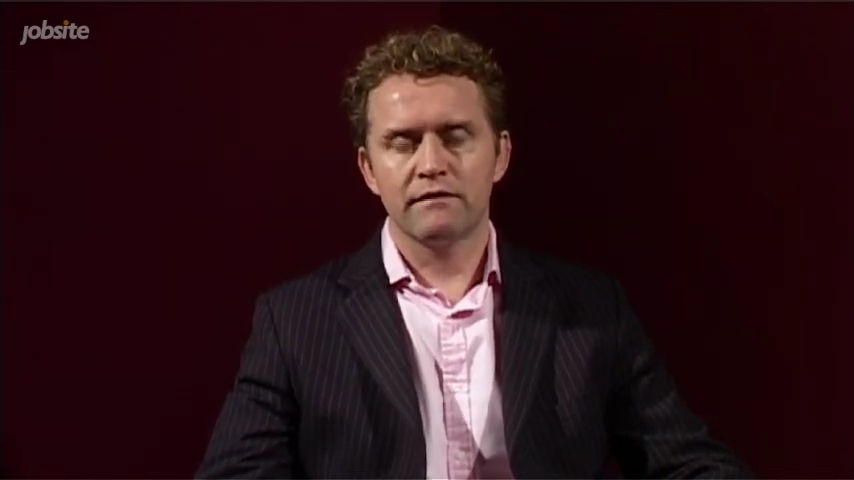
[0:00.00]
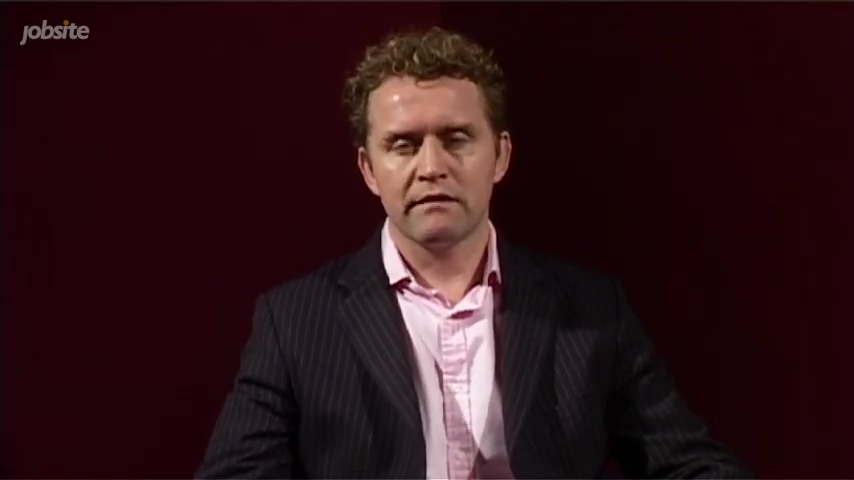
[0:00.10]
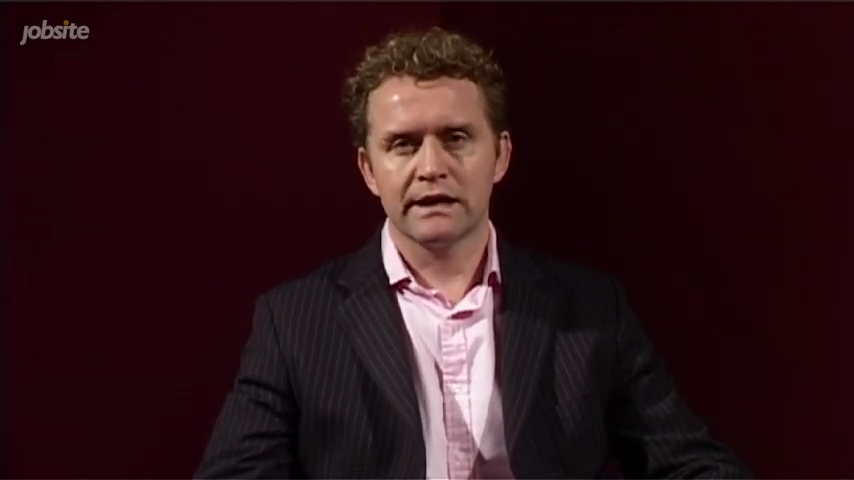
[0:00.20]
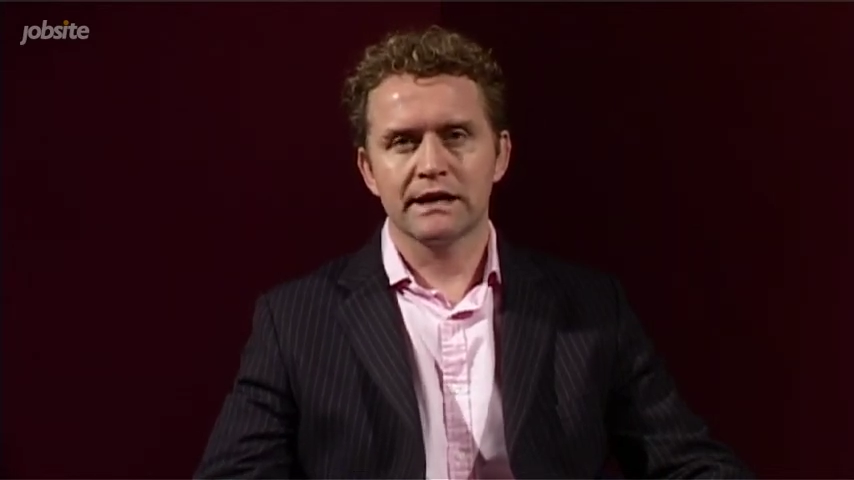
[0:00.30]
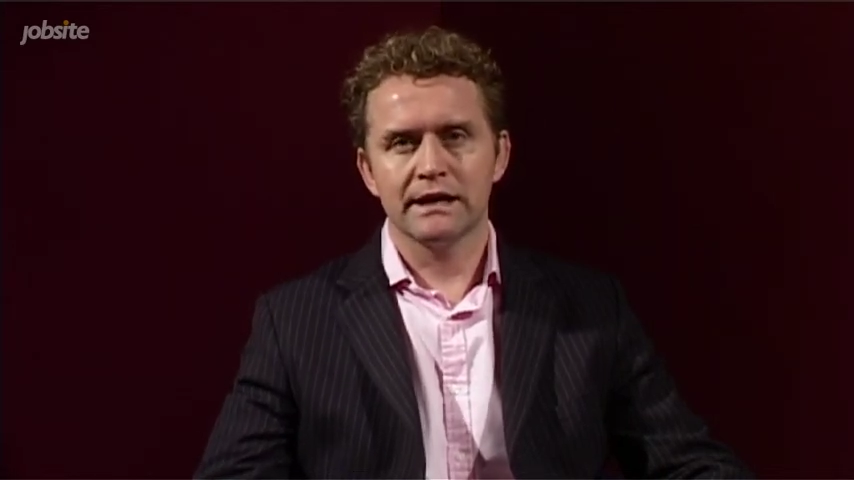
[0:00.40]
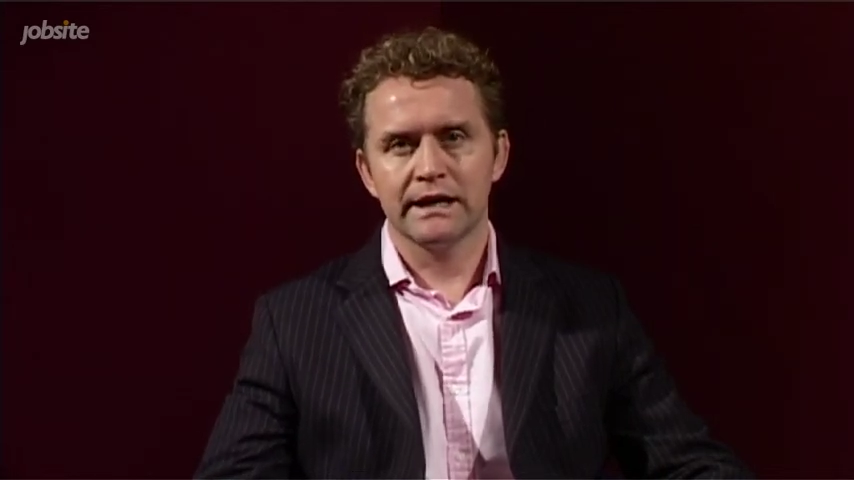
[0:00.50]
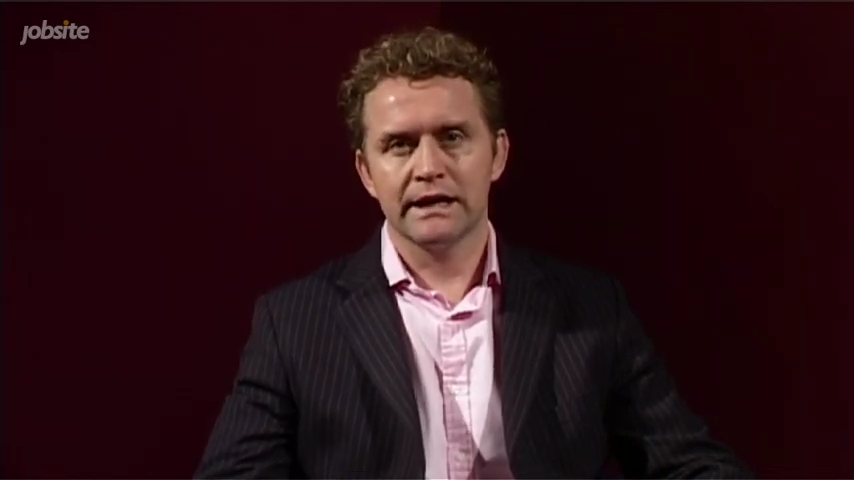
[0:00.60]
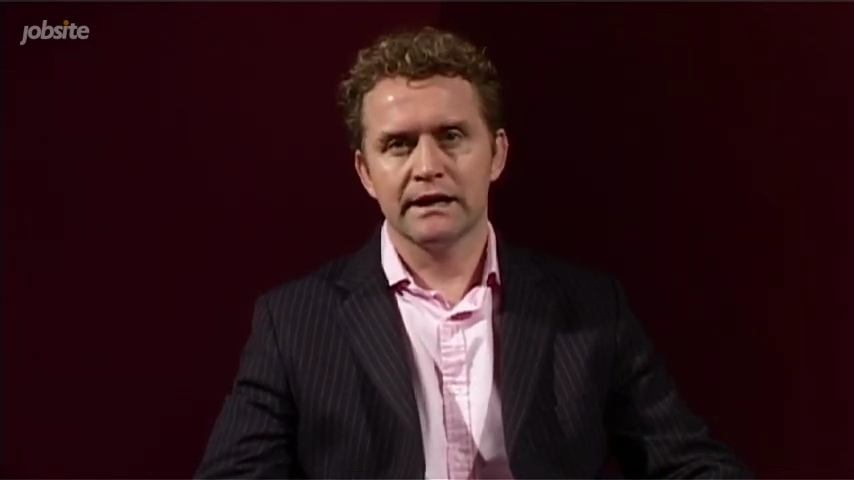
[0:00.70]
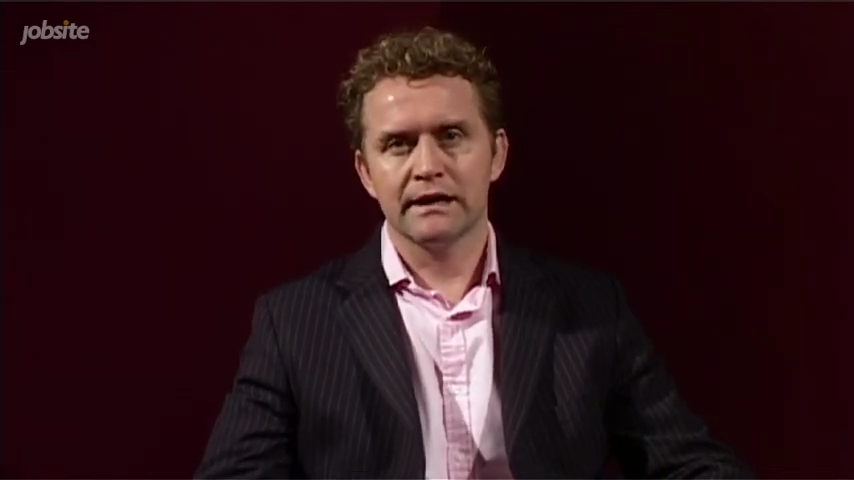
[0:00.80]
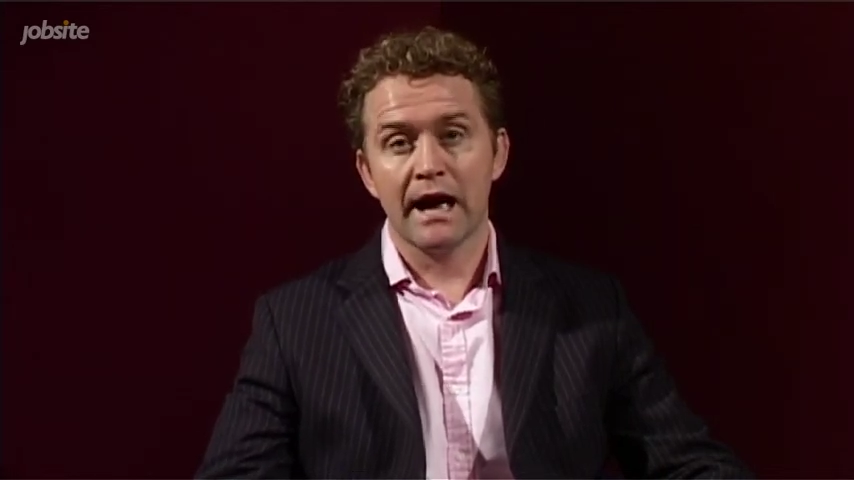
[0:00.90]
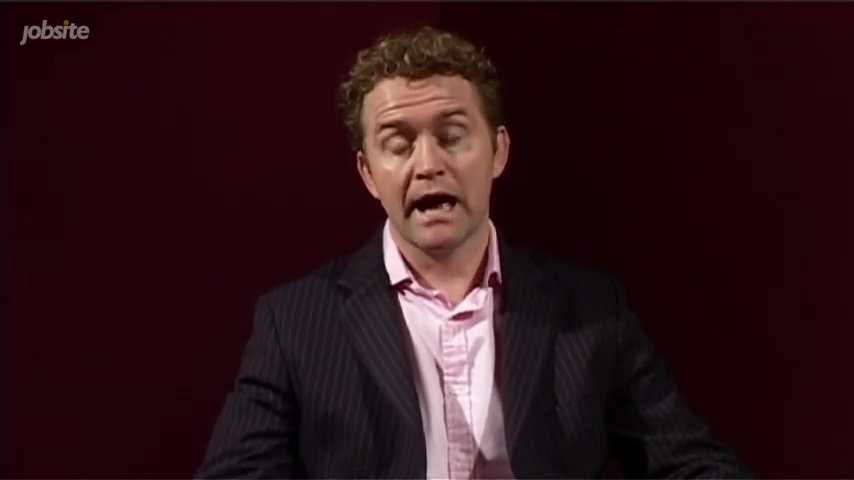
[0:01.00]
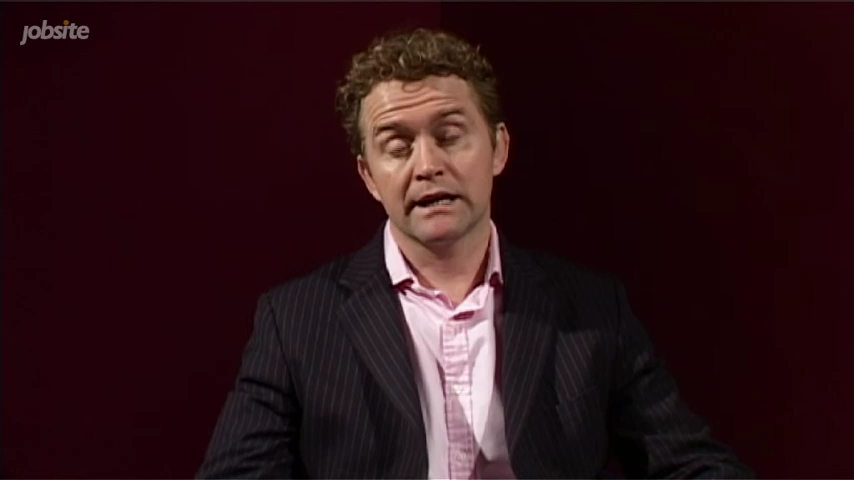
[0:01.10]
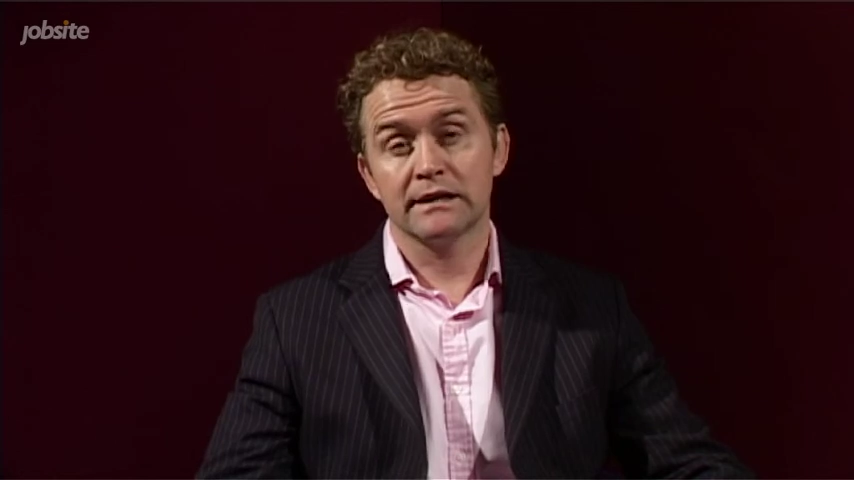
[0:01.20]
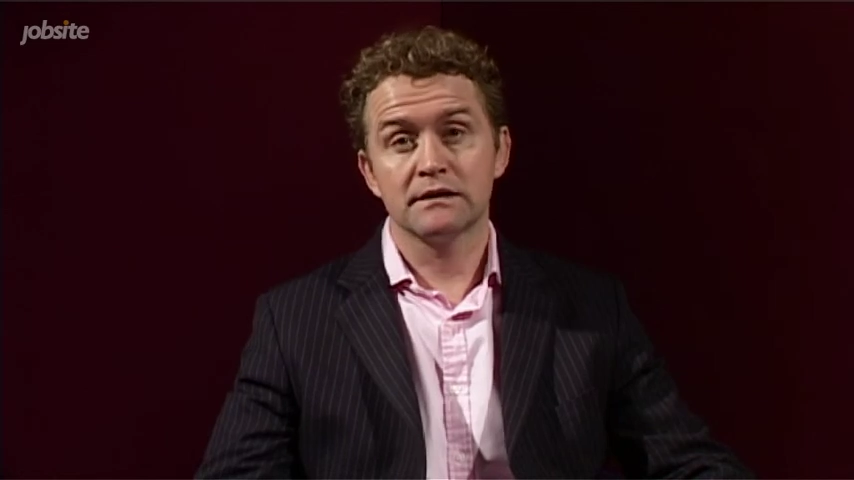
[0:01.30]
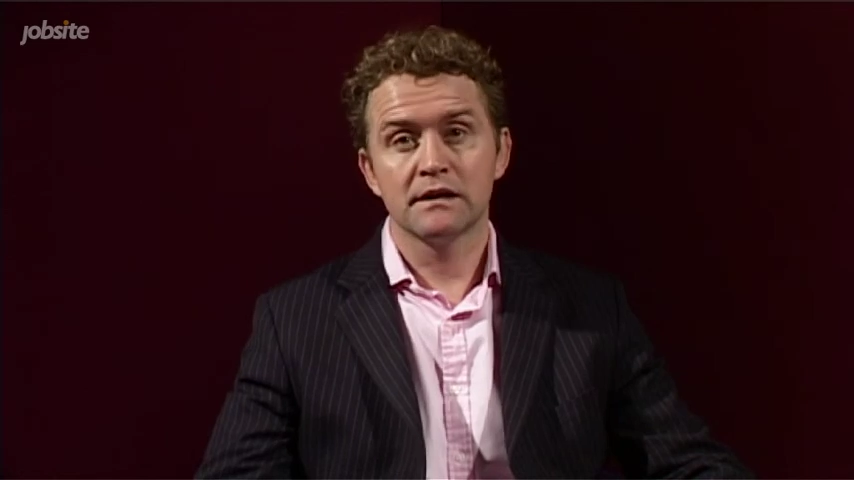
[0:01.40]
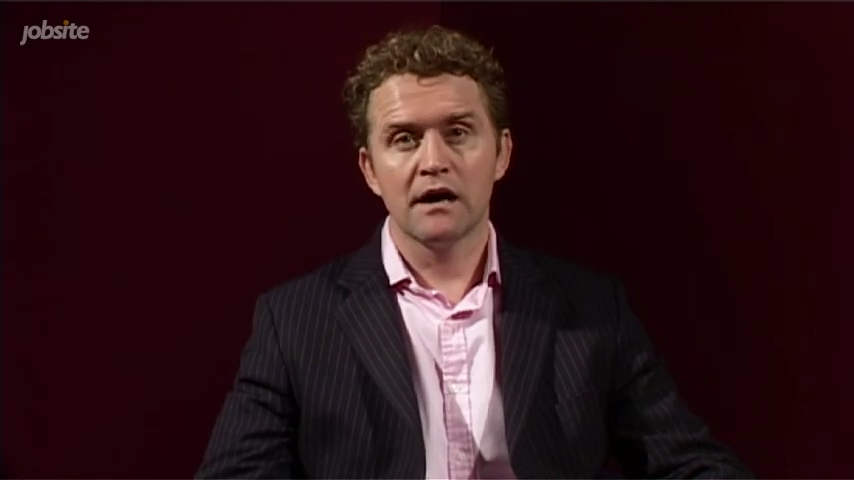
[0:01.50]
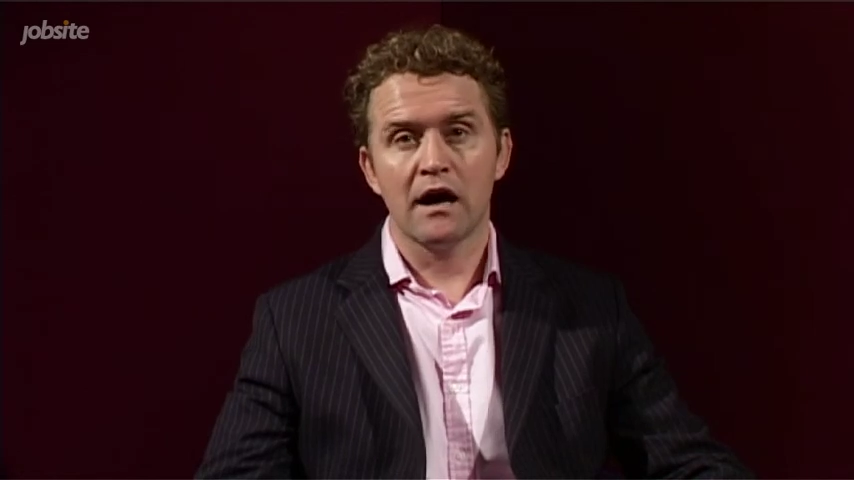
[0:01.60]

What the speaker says: very clear and,